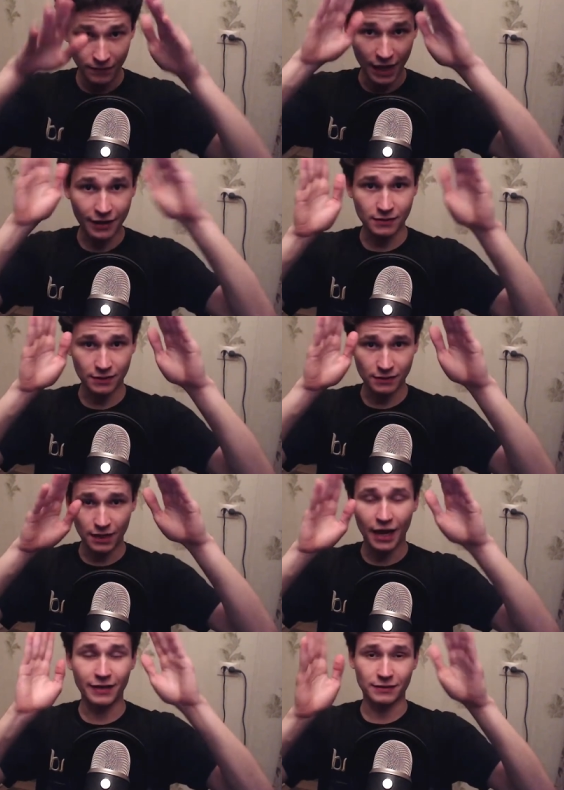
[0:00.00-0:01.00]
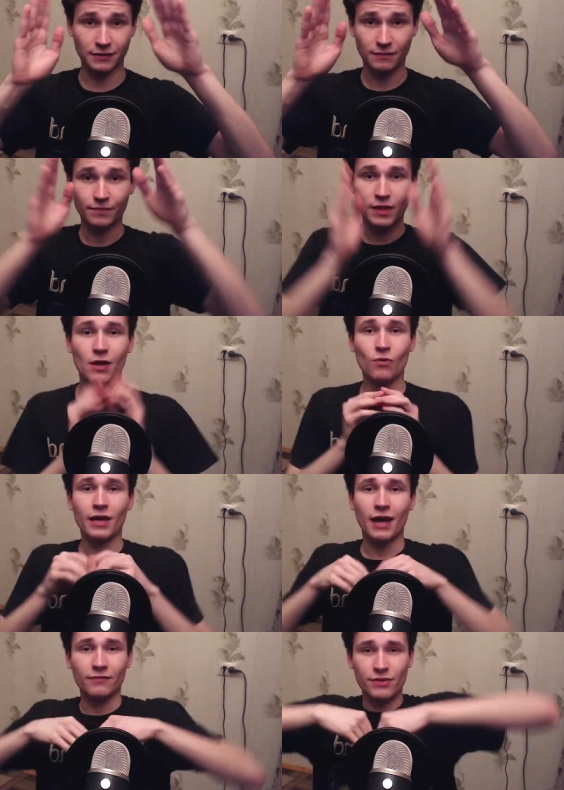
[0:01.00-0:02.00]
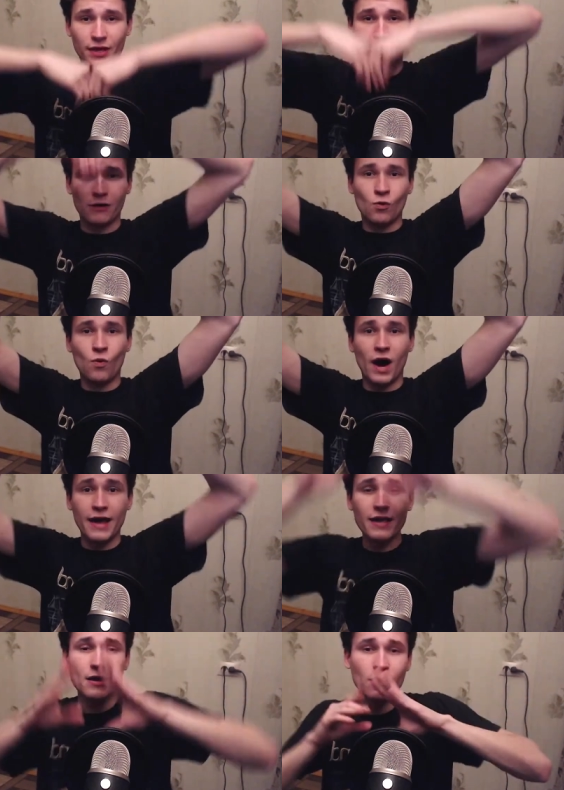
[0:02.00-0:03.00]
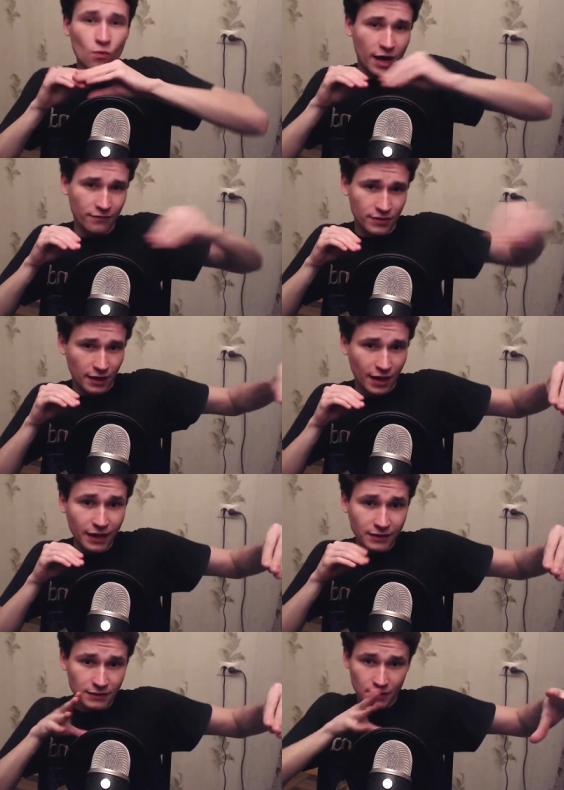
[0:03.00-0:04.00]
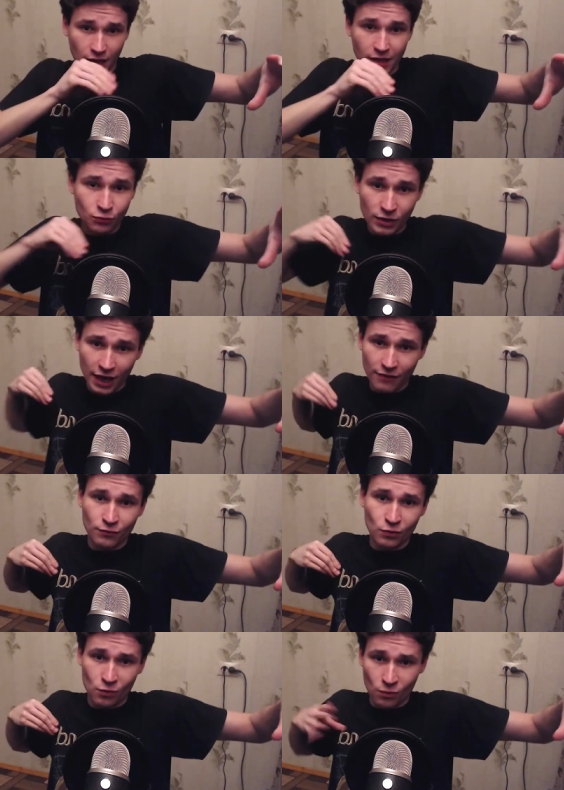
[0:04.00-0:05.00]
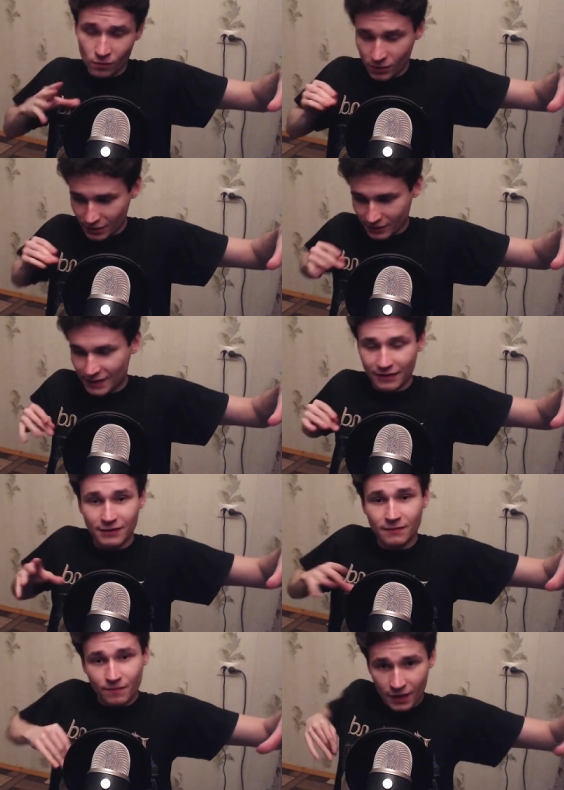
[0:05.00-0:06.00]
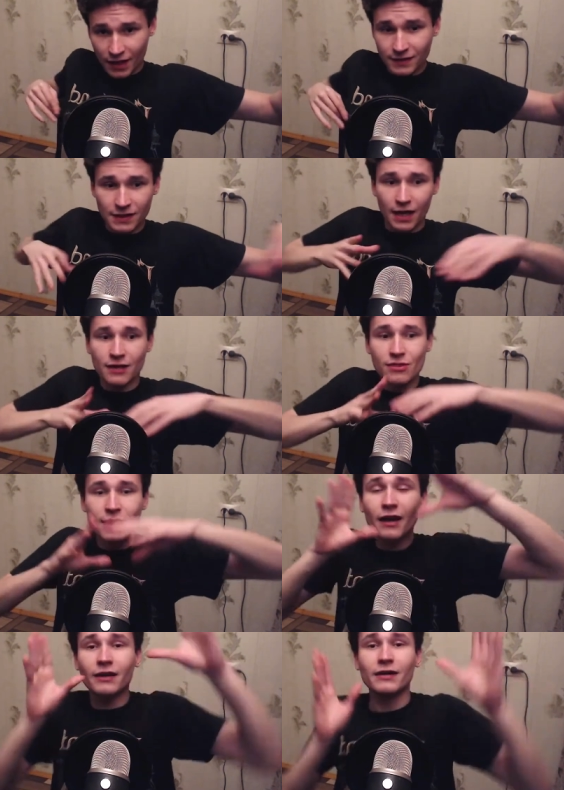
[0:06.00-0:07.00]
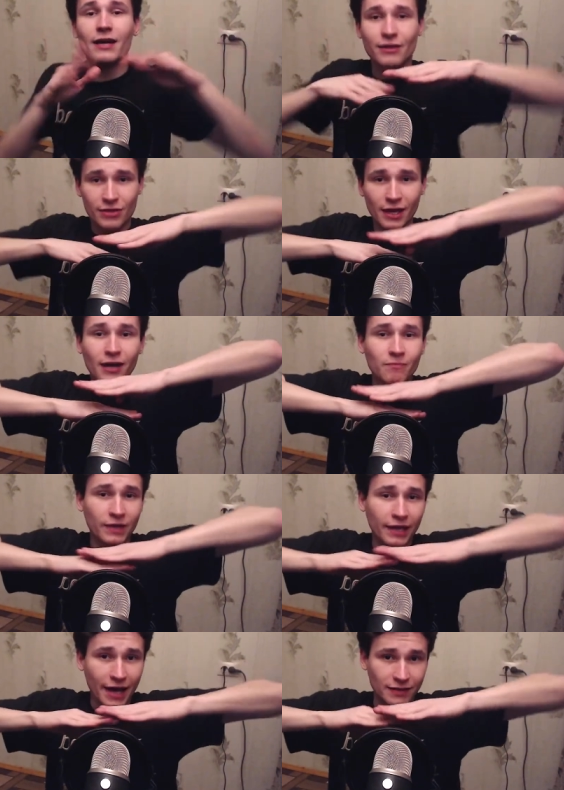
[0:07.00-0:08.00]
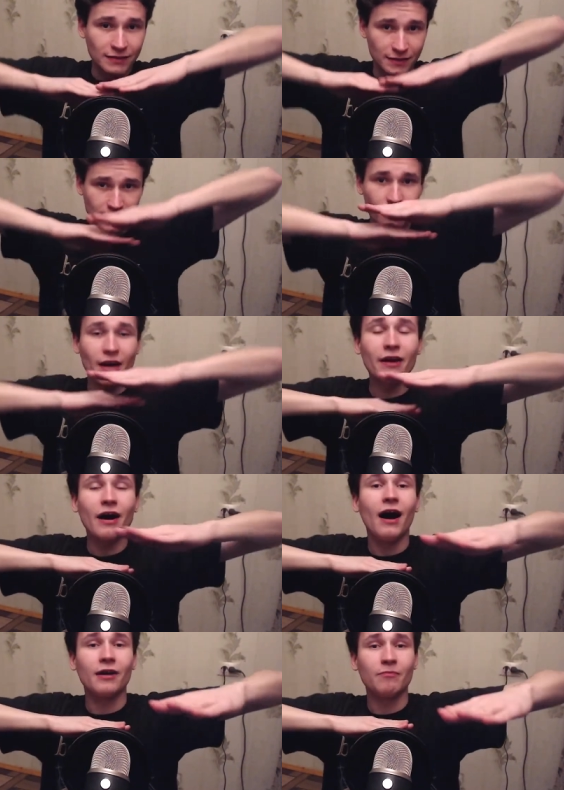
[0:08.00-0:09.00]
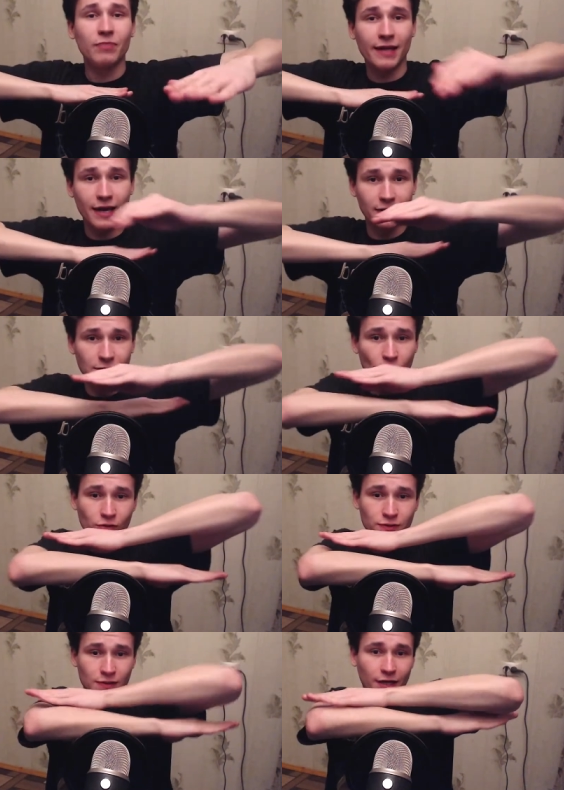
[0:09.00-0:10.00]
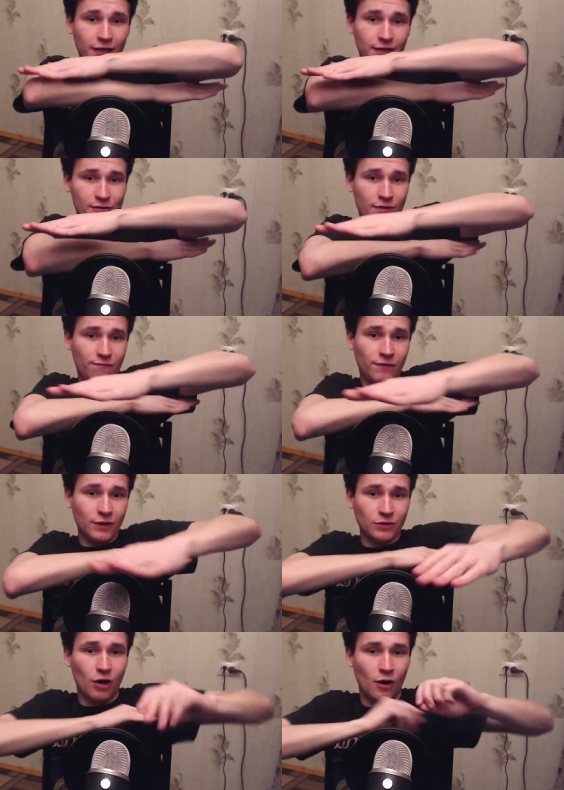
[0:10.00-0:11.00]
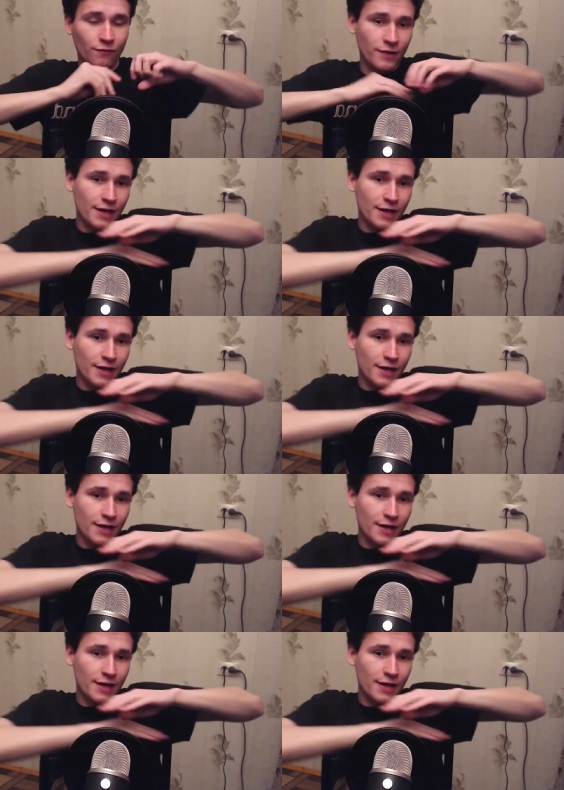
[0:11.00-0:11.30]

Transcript: axes, axes. We have the y, we have the x, and we have z. Yes, and there there planes. There are planes also in the field of